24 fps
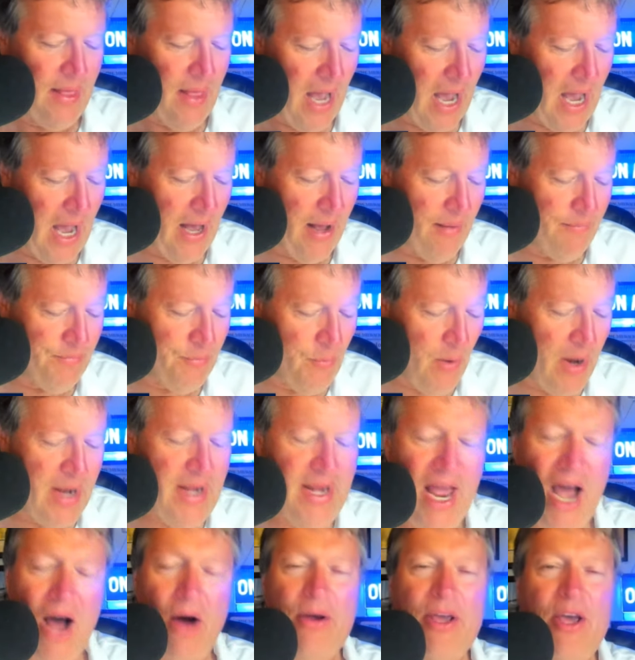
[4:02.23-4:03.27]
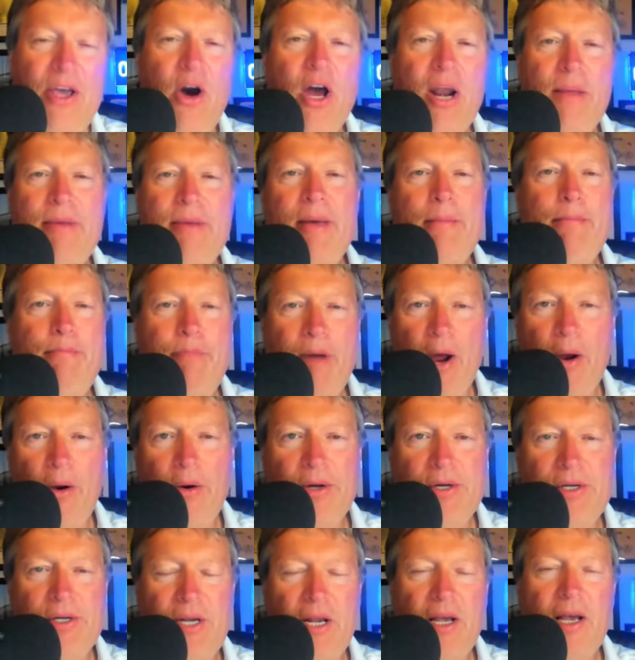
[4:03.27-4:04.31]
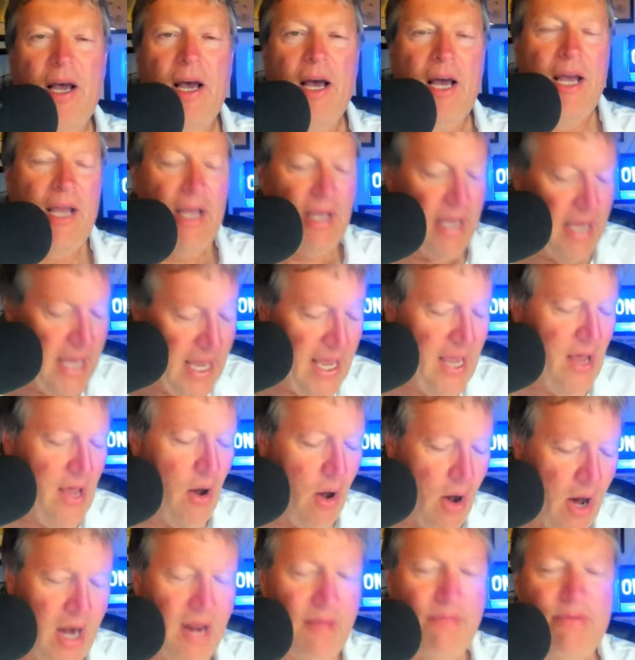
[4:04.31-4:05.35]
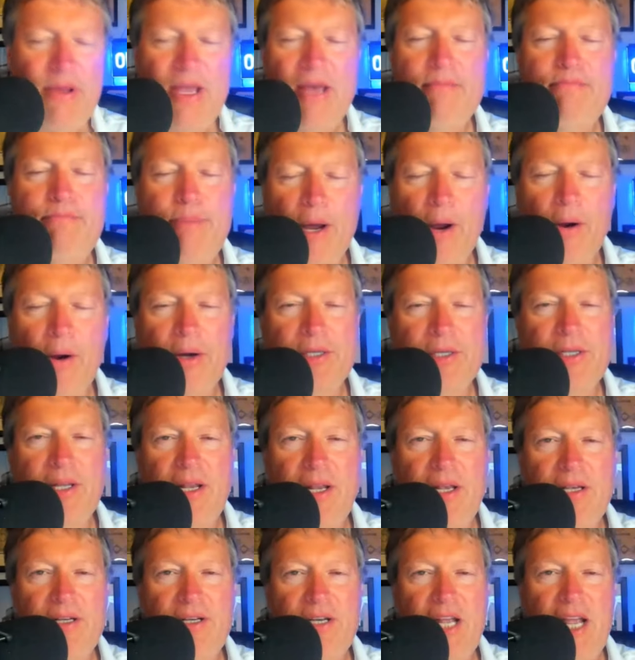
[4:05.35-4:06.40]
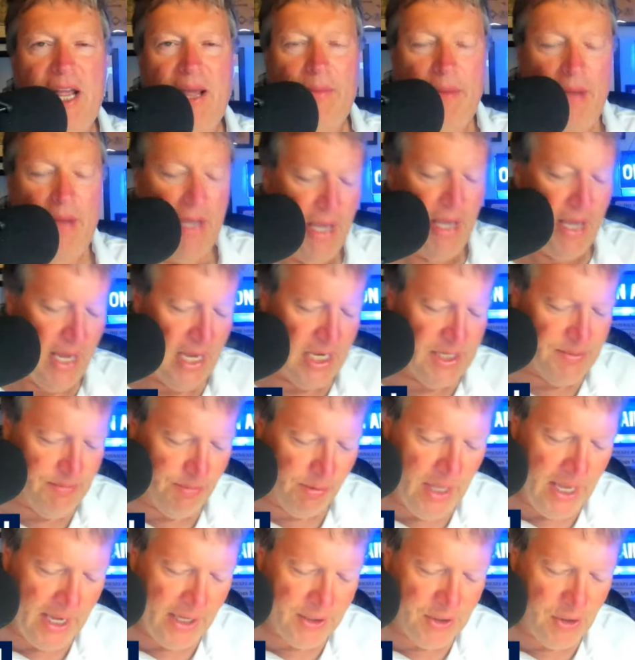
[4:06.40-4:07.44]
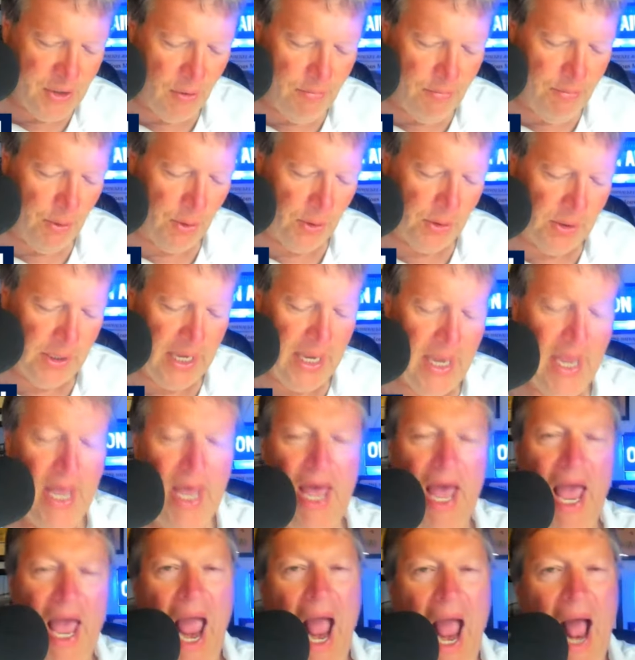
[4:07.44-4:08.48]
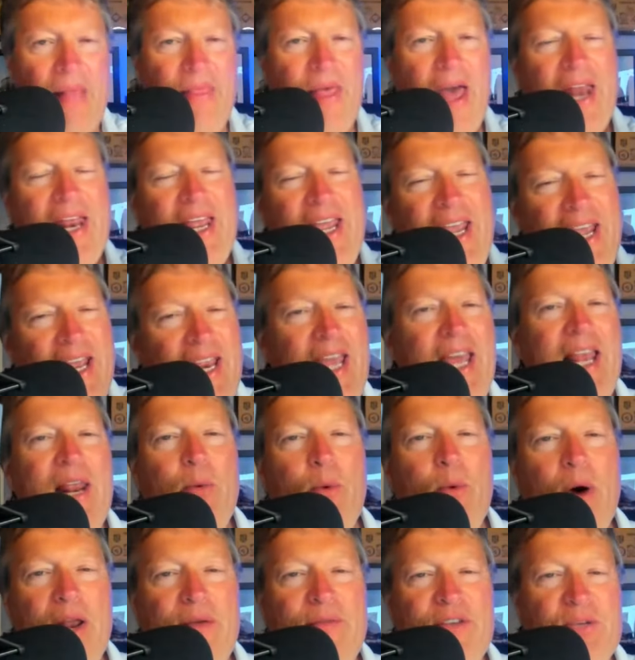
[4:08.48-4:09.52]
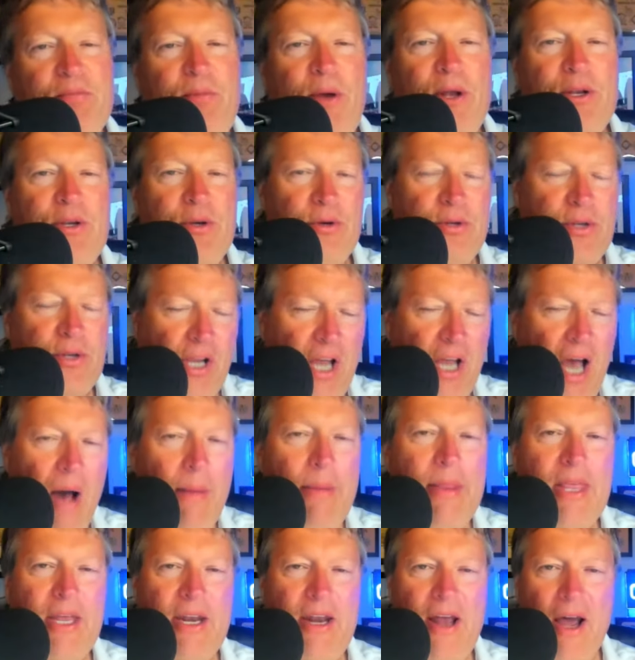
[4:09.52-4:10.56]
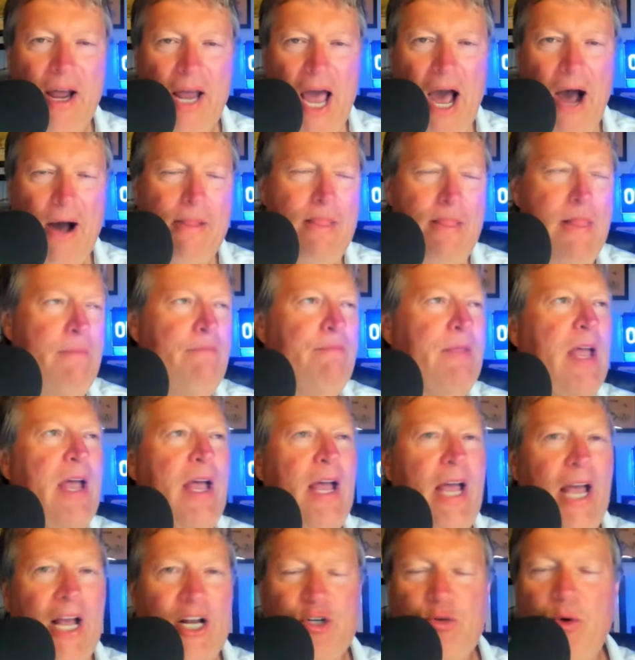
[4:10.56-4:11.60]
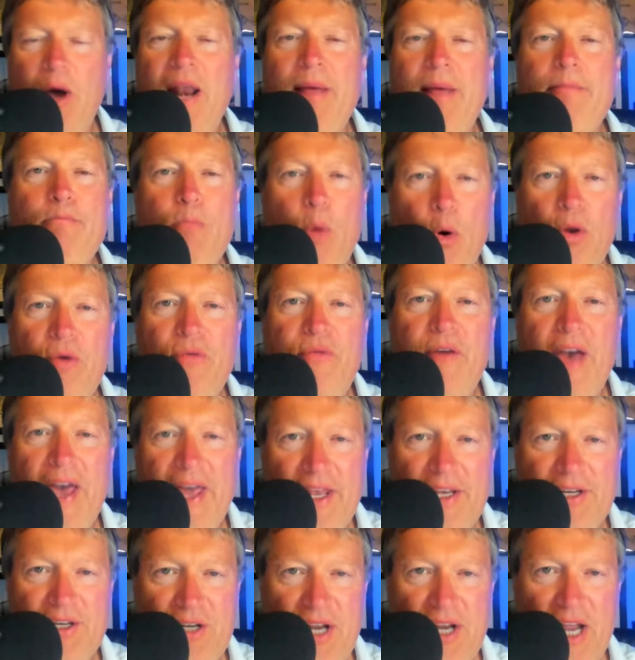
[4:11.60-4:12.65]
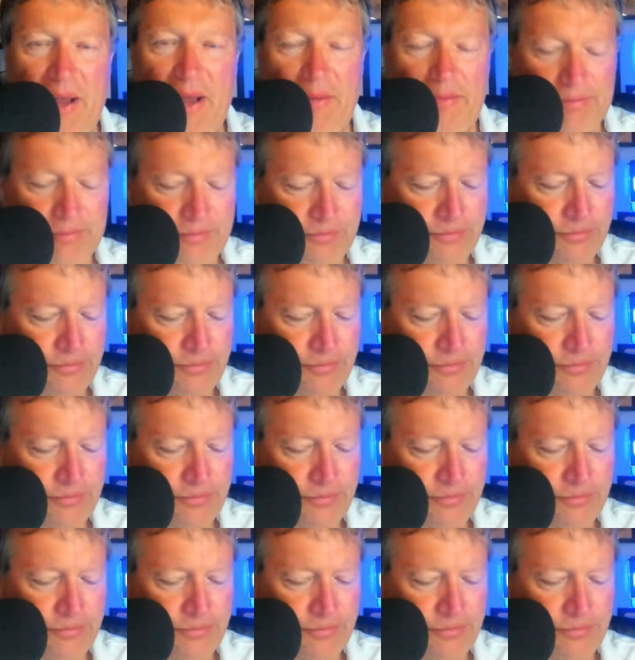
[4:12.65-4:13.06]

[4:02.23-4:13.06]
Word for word: Uh, right now, he ought to be embarrassed. He ought to be embarrassed that his team is playing so poorly and that he needed one of his pitchers to come in the dugout and try to motivate his team.